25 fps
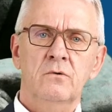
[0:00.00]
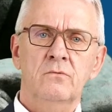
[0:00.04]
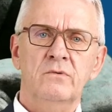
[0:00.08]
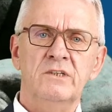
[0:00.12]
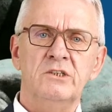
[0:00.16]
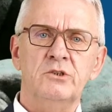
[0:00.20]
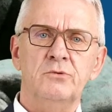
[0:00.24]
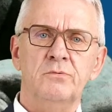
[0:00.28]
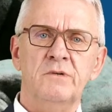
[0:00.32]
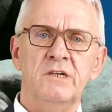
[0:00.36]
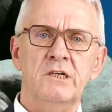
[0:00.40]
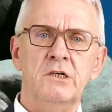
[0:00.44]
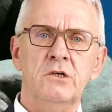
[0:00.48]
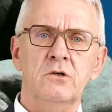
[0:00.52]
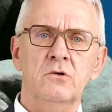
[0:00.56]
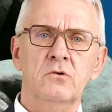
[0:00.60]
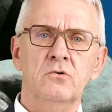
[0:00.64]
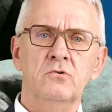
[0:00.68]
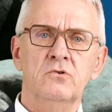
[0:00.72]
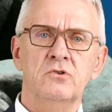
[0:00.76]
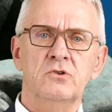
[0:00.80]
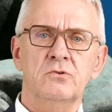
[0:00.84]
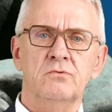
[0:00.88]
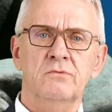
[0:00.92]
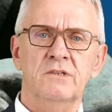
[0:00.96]
which we
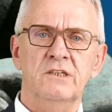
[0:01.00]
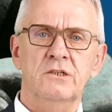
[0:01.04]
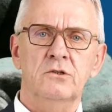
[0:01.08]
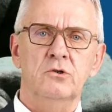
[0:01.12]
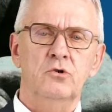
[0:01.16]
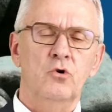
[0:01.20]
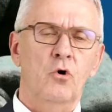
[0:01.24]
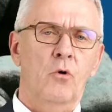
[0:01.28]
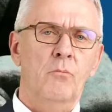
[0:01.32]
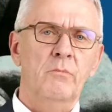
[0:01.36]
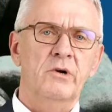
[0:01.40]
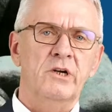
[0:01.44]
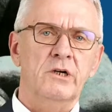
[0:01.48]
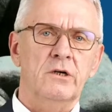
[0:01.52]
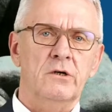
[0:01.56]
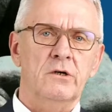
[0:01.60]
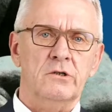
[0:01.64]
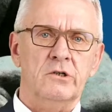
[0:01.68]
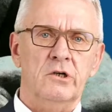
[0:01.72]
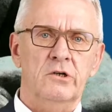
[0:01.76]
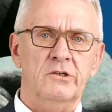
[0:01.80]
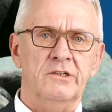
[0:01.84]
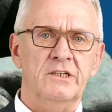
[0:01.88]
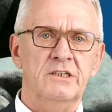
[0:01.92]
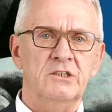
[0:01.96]
use with nominal
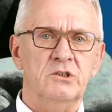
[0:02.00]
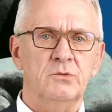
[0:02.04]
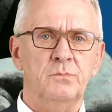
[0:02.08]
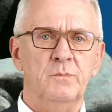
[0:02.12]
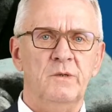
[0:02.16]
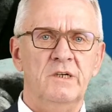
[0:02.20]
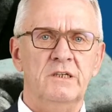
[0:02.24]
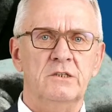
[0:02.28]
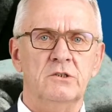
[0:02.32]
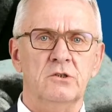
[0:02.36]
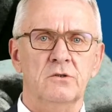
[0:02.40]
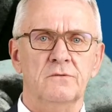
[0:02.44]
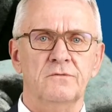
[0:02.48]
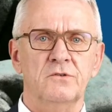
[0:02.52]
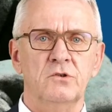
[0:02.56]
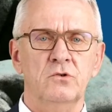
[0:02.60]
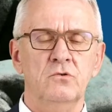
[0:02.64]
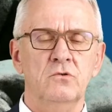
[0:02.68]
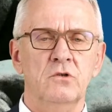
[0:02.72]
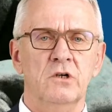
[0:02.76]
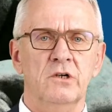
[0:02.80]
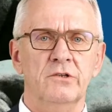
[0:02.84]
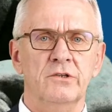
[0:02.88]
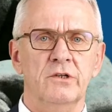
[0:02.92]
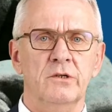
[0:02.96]
cutting speeds of
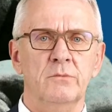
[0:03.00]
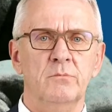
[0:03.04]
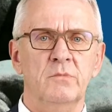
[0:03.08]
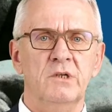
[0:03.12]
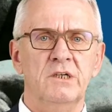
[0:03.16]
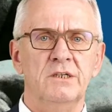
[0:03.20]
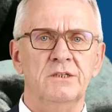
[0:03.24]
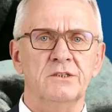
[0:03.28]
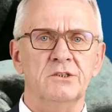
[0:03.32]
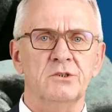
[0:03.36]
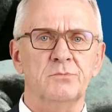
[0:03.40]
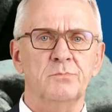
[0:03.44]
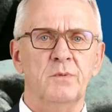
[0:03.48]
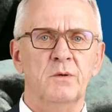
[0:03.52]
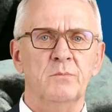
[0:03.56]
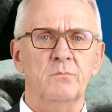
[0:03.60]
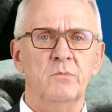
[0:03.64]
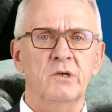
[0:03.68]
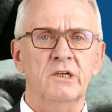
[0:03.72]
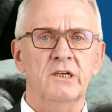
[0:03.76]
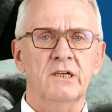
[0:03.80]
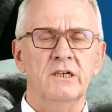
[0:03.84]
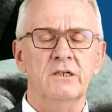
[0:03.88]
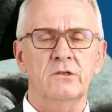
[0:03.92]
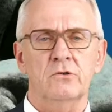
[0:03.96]
200 meters per
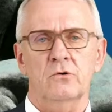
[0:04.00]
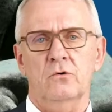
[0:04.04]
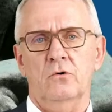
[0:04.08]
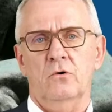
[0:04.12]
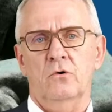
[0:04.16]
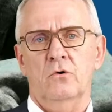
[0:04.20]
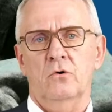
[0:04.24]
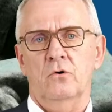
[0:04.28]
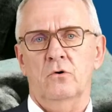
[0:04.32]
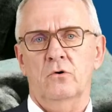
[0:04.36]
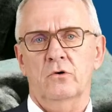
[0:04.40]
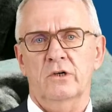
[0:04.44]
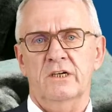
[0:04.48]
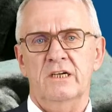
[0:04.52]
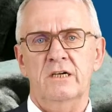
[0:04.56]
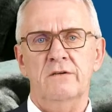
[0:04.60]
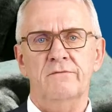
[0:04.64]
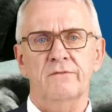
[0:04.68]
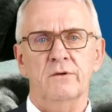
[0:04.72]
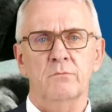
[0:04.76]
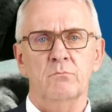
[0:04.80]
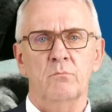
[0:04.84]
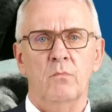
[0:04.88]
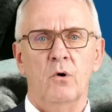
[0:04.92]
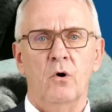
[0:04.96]
minute or
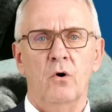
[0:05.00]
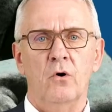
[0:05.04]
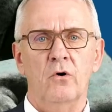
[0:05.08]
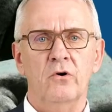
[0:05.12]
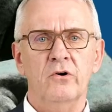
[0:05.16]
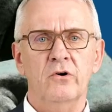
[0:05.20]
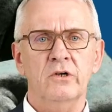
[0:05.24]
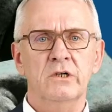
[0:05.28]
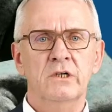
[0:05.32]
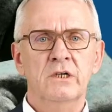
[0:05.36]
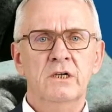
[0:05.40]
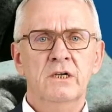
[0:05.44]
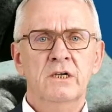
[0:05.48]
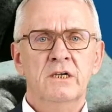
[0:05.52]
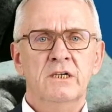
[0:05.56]
even more,